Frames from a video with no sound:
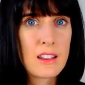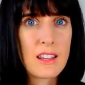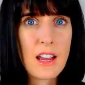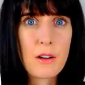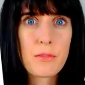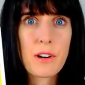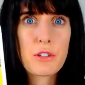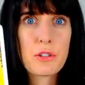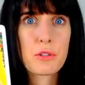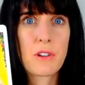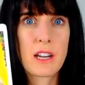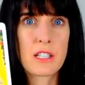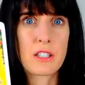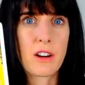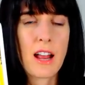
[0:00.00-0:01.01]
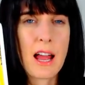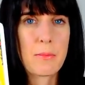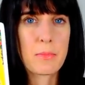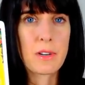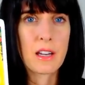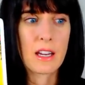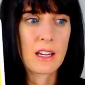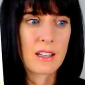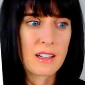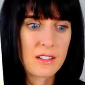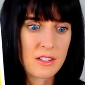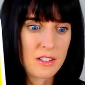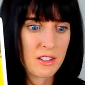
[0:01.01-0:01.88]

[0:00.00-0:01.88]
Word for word: now retrogrades are happening and there's